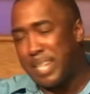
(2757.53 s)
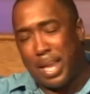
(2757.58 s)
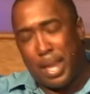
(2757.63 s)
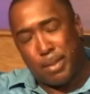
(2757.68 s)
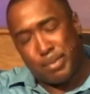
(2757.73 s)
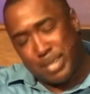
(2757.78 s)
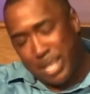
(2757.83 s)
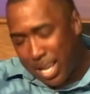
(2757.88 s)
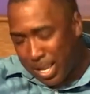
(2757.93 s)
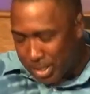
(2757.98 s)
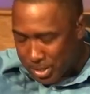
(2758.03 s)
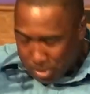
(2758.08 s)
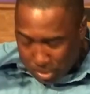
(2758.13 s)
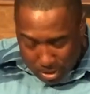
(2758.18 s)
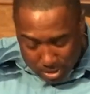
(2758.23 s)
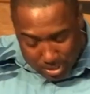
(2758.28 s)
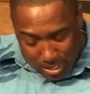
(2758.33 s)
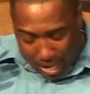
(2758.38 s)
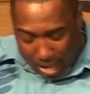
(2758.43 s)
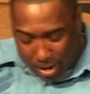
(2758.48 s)
time, talent,
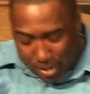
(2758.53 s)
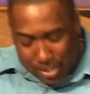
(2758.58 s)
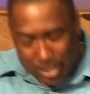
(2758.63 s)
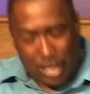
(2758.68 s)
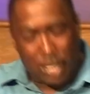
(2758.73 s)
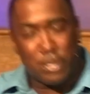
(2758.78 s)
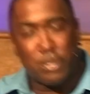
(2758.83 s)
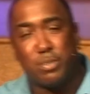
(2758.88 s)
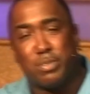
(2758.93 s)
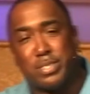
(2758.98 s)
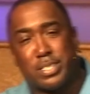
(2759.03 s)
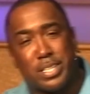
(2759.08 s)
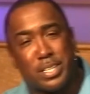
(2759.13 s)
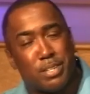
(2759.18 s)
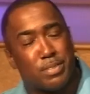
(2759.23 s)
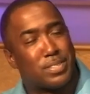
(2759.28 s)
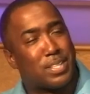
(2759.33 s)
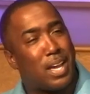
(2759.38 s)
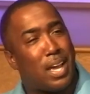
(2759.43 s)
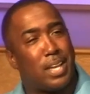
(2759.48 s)
treasure. How can I use the
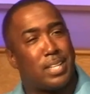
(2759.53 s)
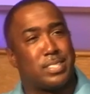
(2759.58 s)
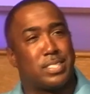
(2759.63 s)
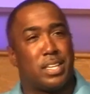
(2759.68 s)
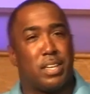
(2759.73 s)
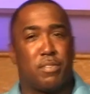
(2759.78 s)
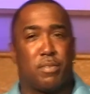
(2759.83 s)
gifts God has